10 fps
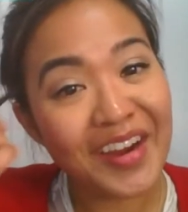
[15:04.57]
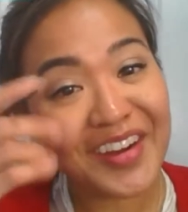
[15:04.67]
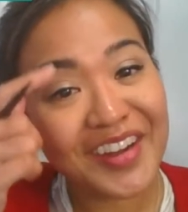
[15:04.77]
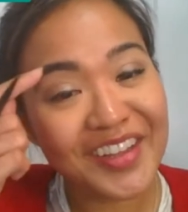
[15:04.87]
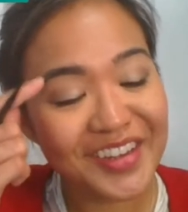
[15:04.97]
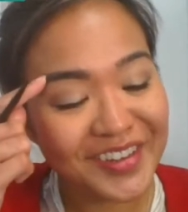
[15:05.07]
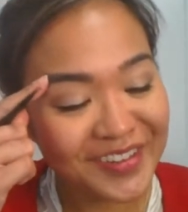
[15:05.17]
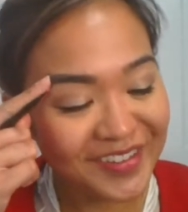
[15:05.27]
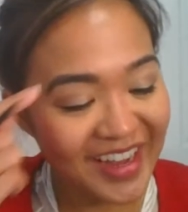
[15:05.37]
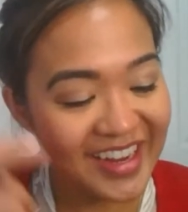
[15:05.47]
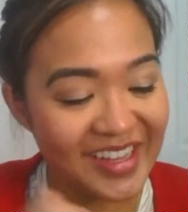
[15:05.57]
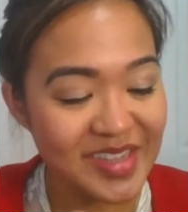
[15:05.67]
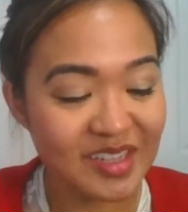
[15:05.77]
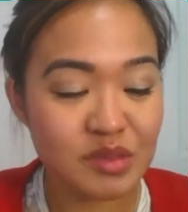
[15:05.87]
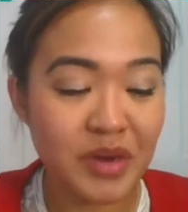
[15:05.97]
hair color, right,
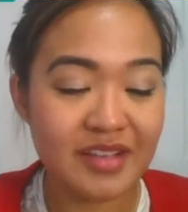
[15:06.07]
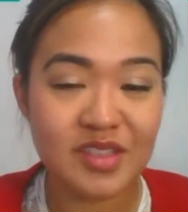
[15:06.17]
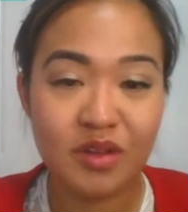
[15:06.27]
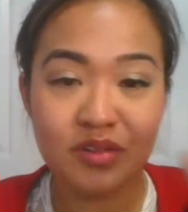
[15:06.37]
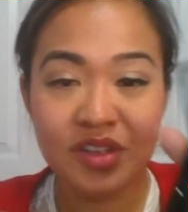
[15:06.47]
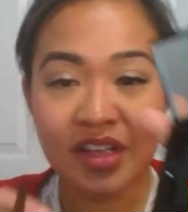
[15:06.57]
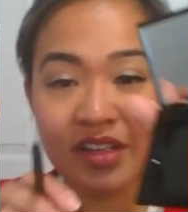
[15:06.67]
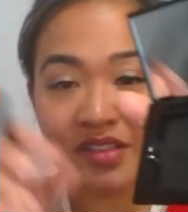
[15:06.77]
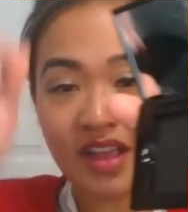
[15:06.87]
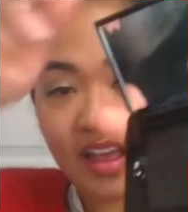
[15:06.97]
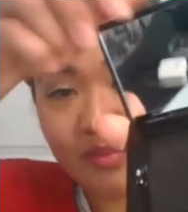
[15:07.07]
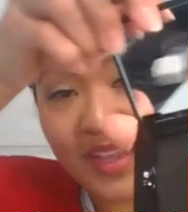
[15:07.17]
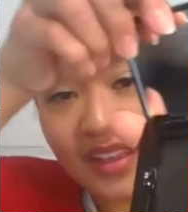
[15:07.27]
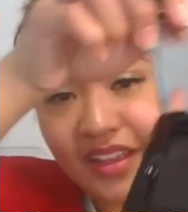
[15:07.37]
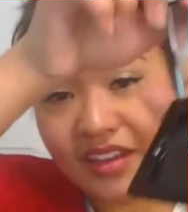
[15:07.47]
is espresso. So I have
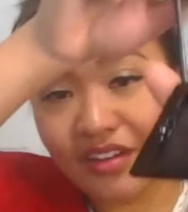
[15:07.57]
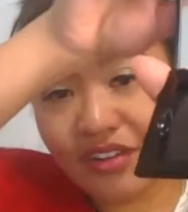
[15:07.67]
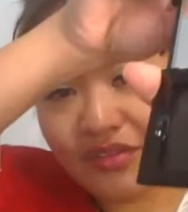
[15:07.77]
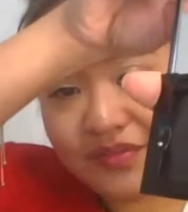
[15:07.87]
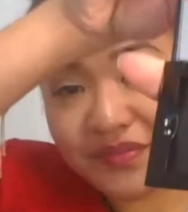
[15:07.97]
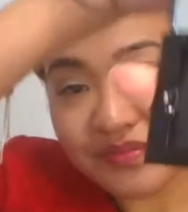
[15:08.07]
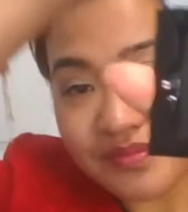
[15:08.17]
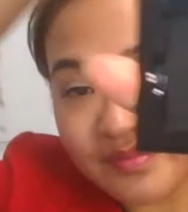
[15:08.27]
my little